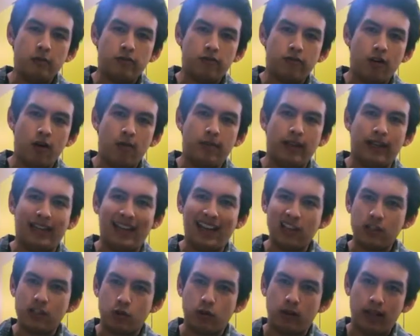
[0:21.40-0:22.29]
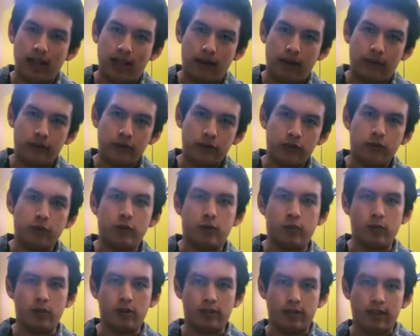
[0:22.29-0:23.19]
from the Quechua language, which
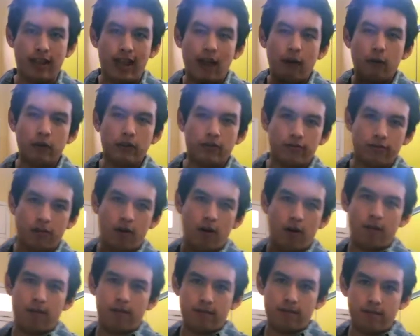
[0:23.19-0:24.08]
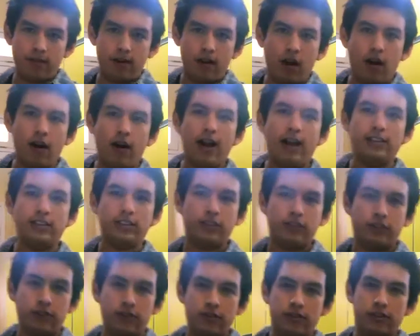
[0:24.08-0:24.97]
was the language from our
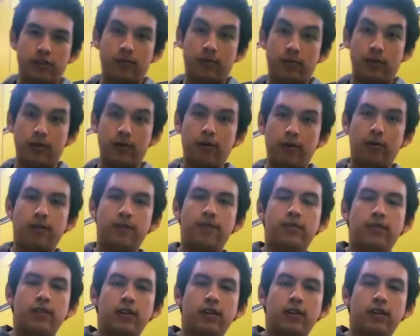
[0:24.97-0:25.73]
ancestors in Peru,